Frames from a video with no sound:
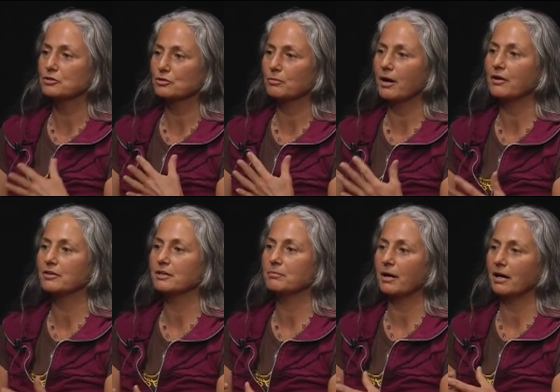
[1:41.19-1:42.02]

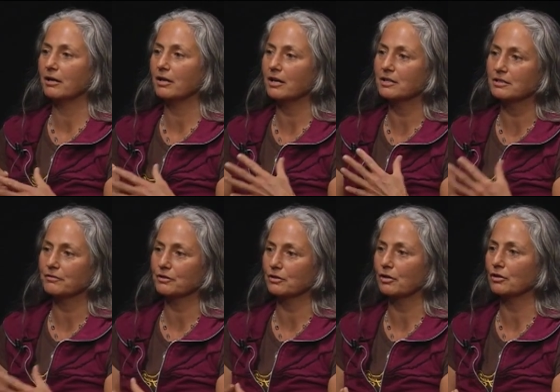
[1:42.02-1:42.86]
surrounded by a lot of
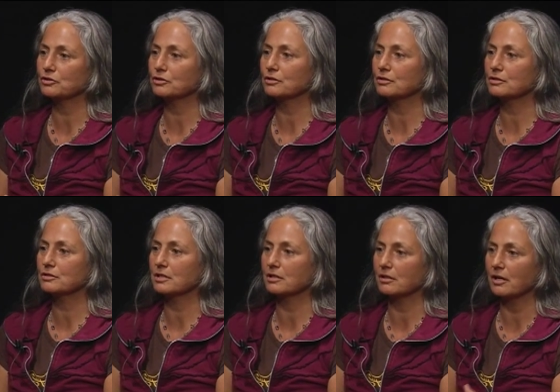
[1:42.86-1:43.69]
different cultures
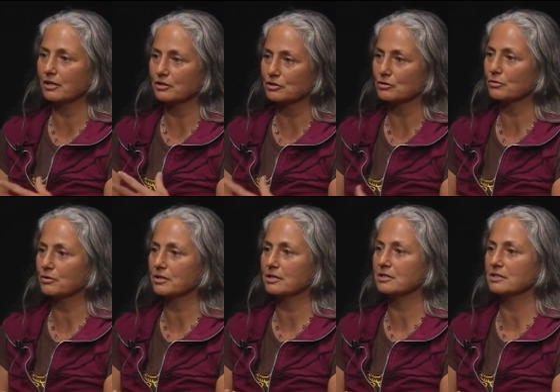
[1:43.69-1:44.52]
and a lot of
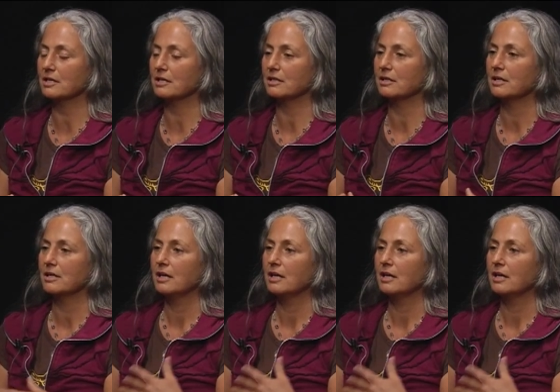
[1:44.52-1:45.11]
stories, and